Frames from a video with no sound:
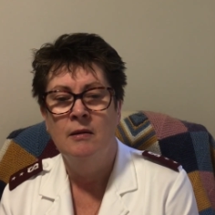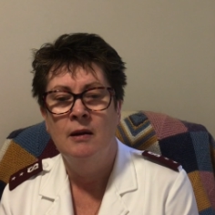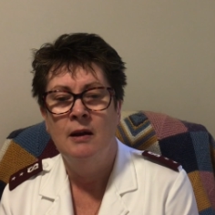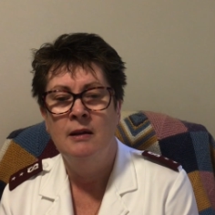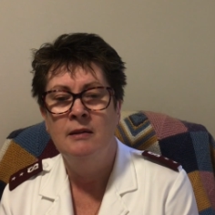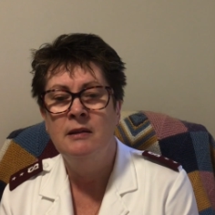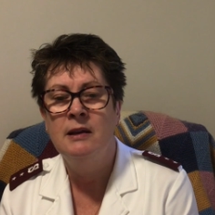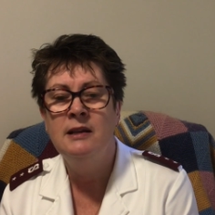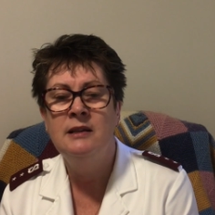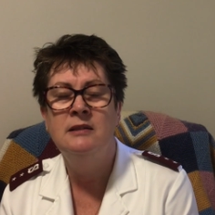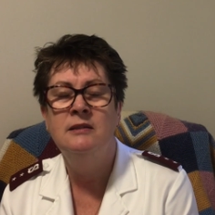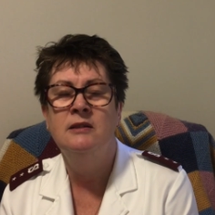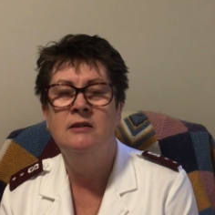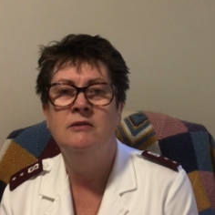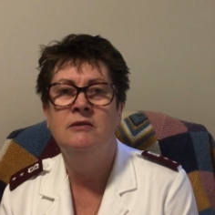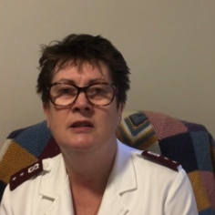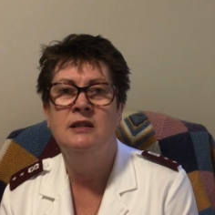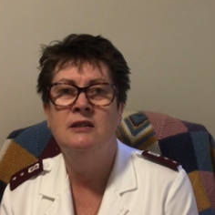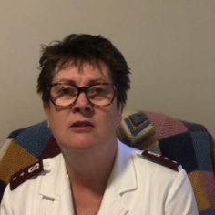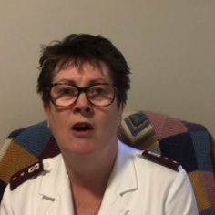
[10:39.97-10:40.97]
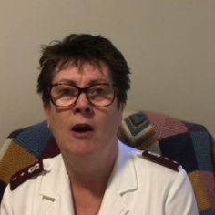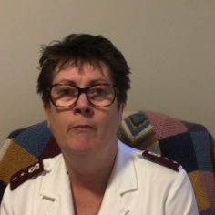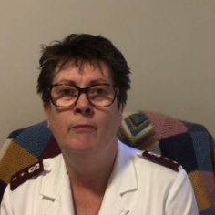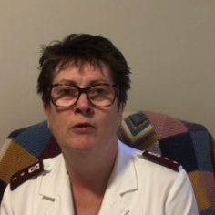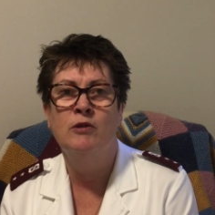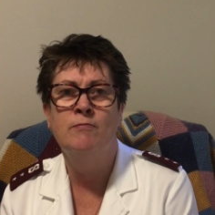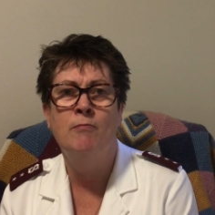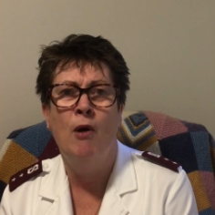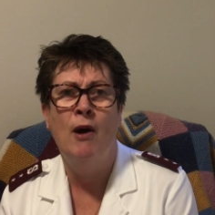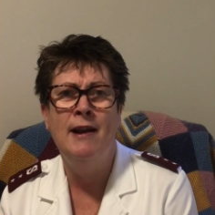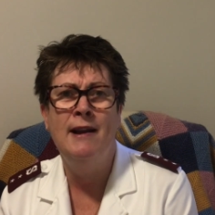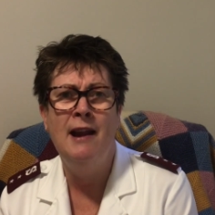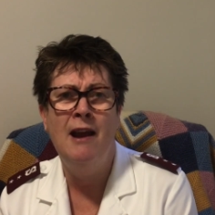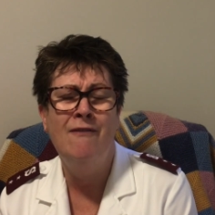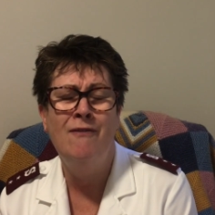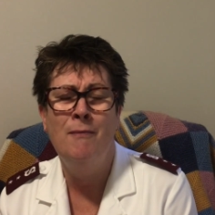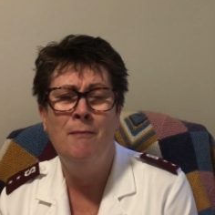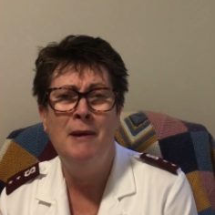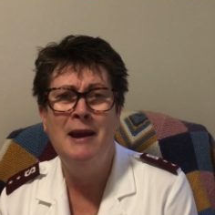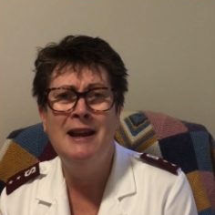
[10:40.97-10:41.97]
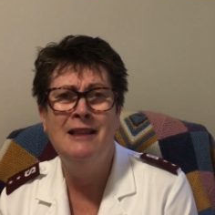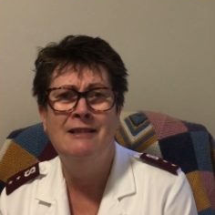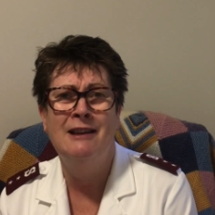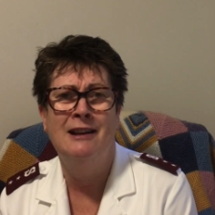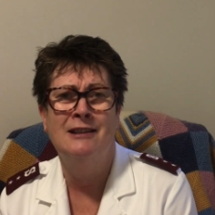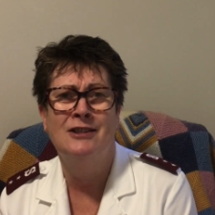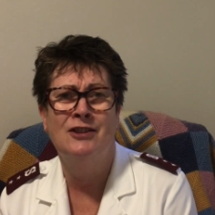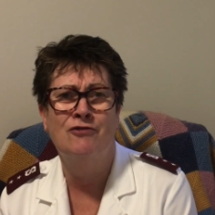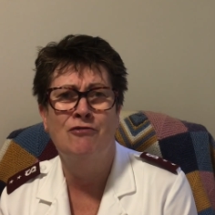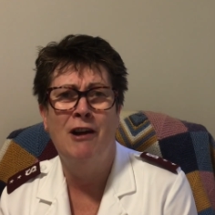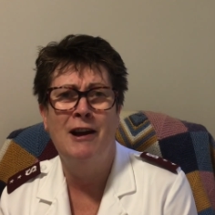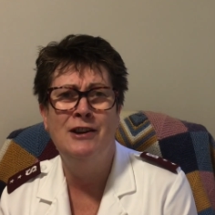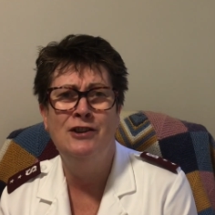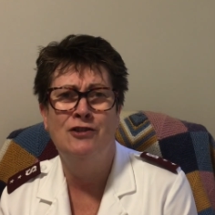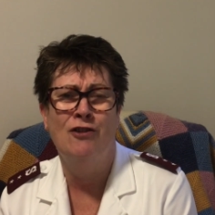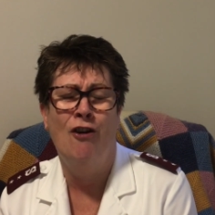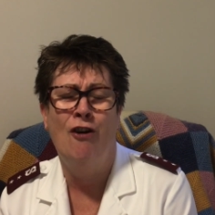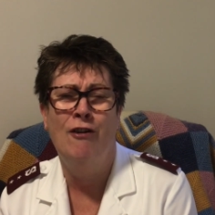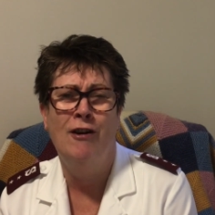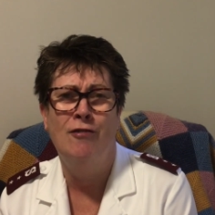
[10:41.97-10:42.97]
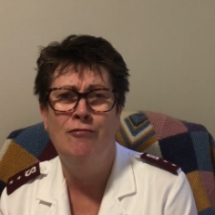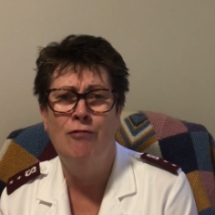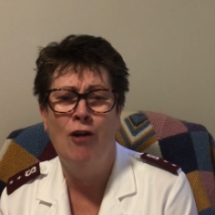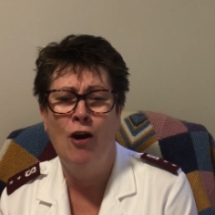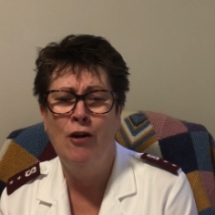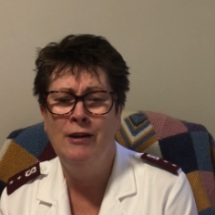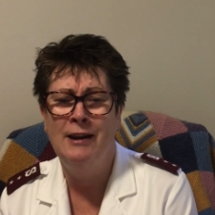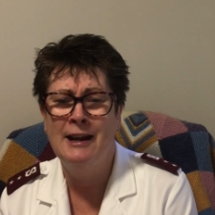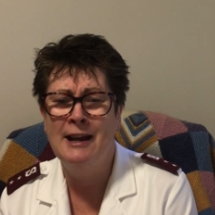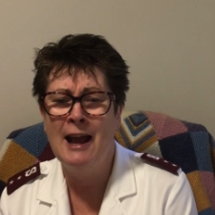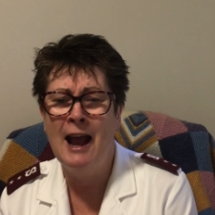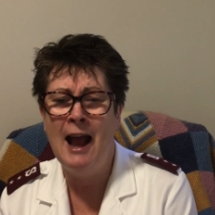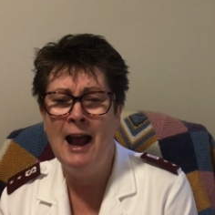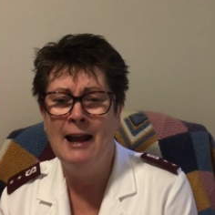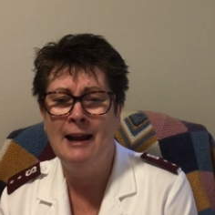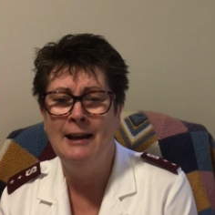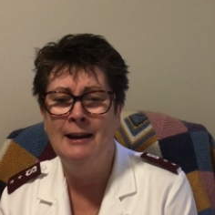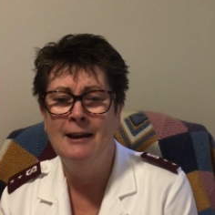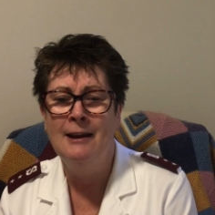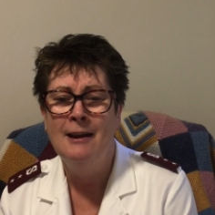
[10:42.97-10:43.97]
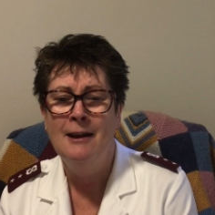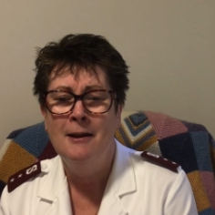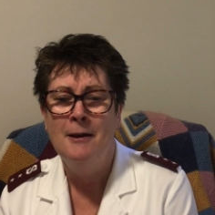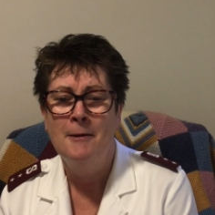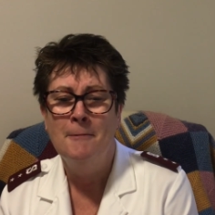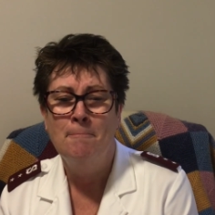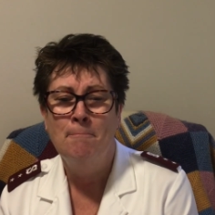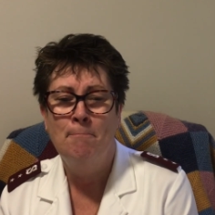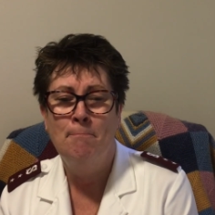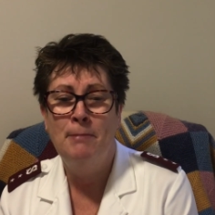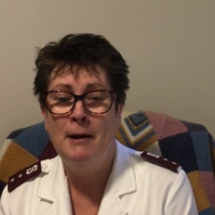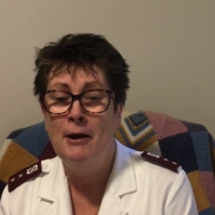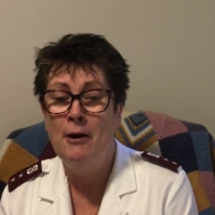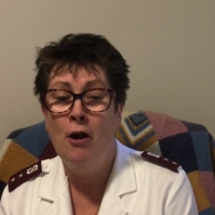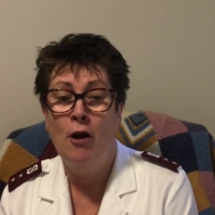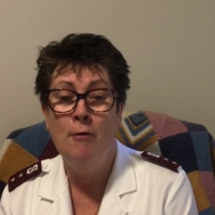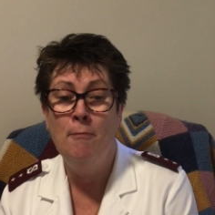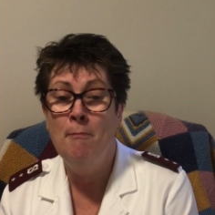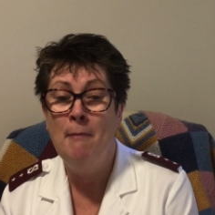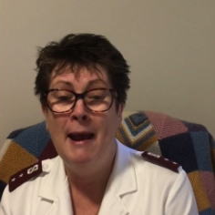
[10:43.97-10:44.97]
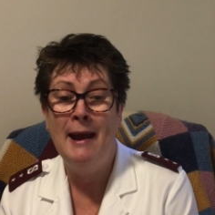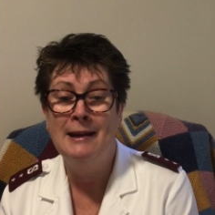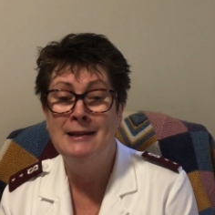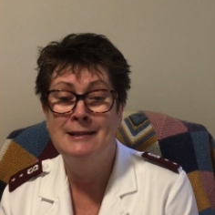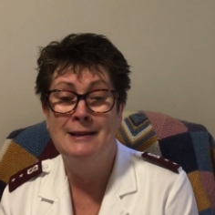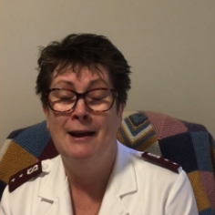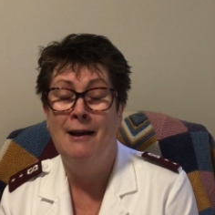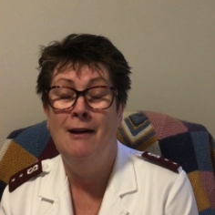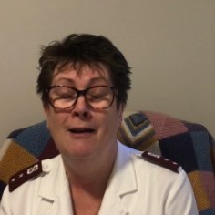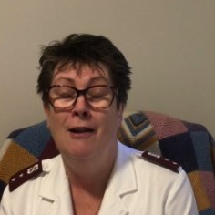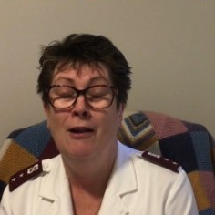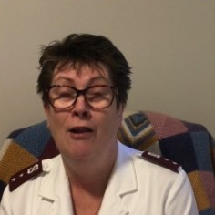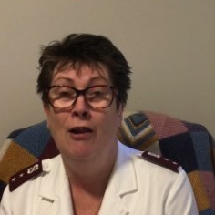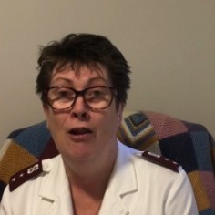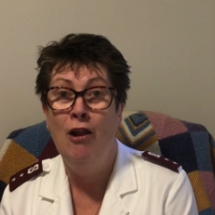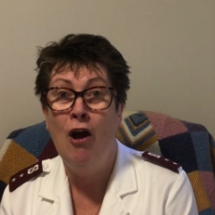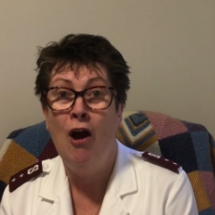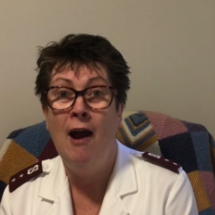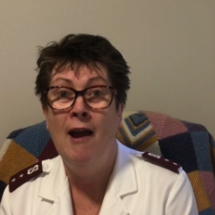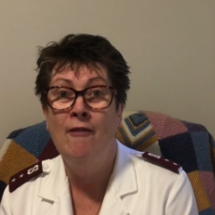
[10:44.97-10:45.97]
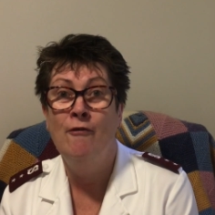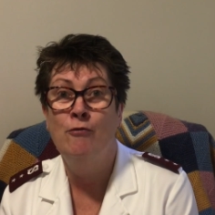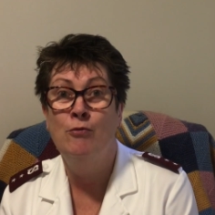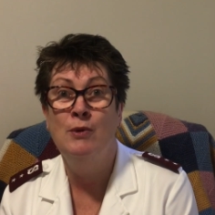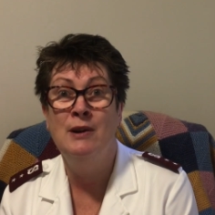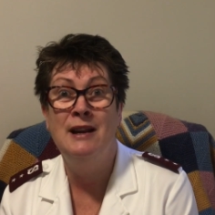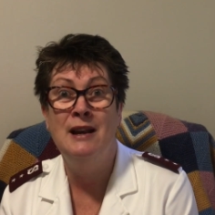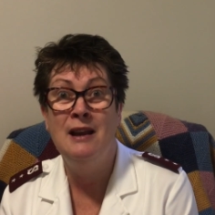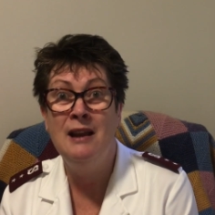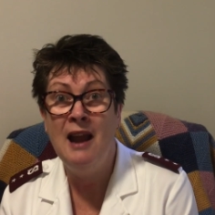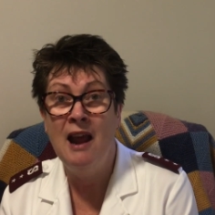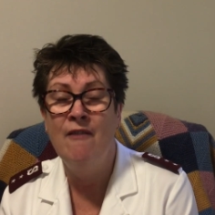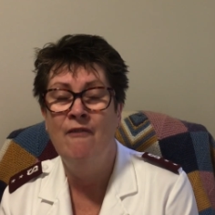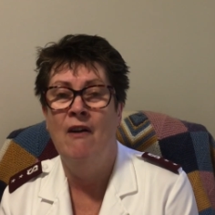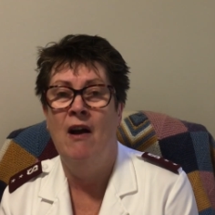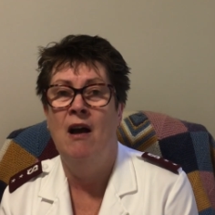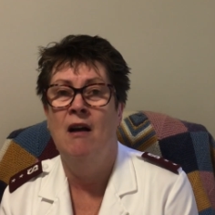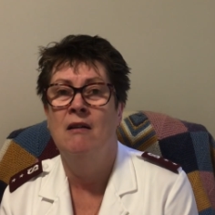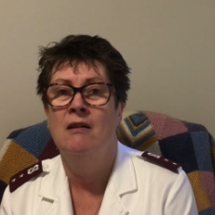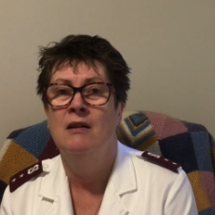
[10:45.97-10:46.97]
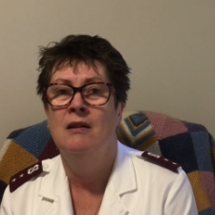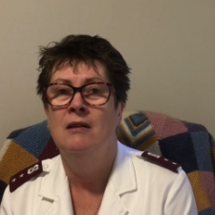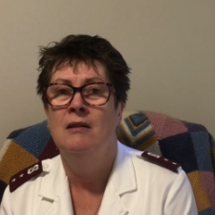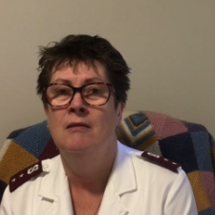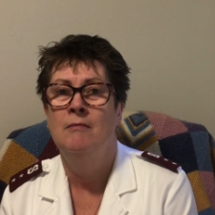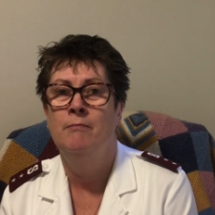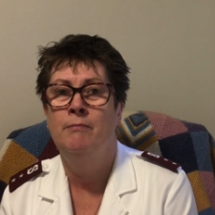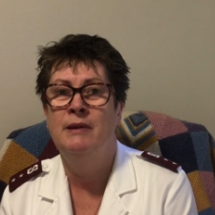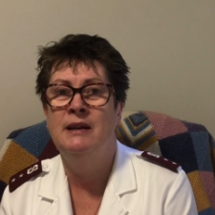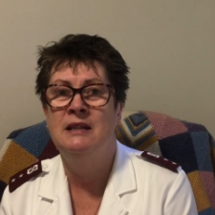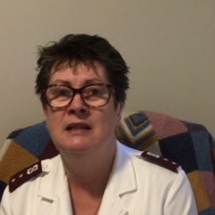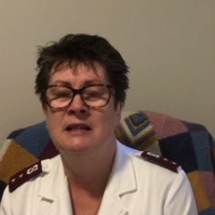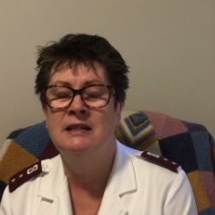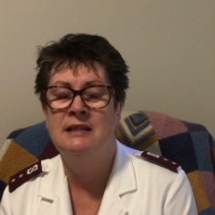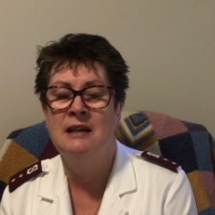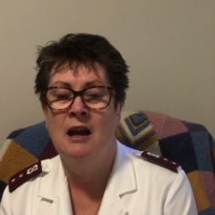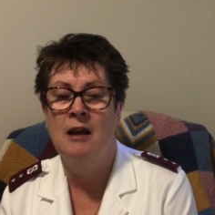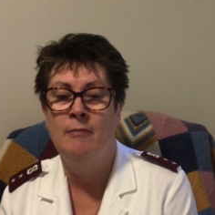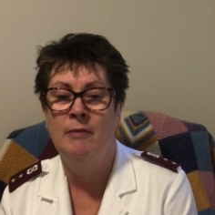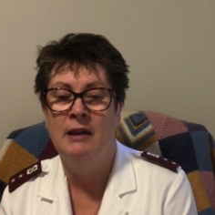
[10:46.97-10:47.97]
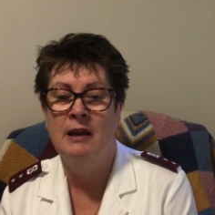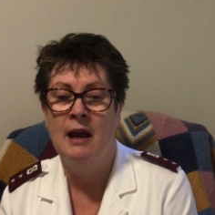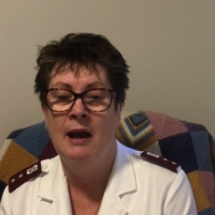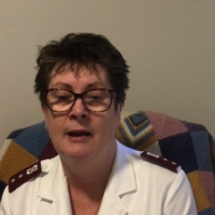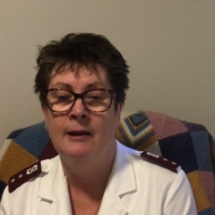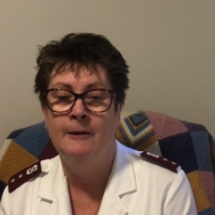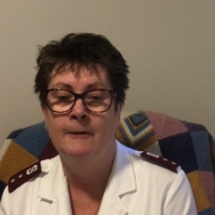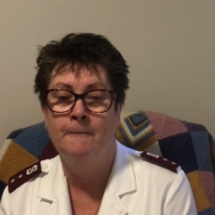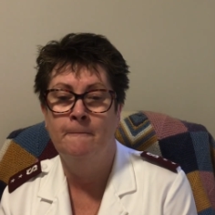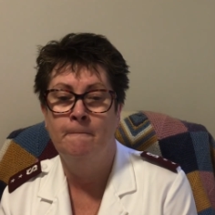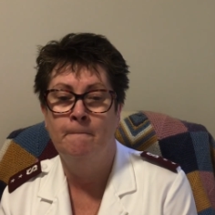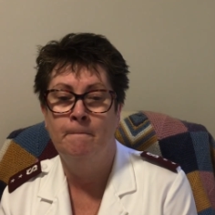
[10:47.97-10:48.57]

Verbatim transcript: And these two disciples might never meet that stranger on a road again, but no matter, life would never be the same again.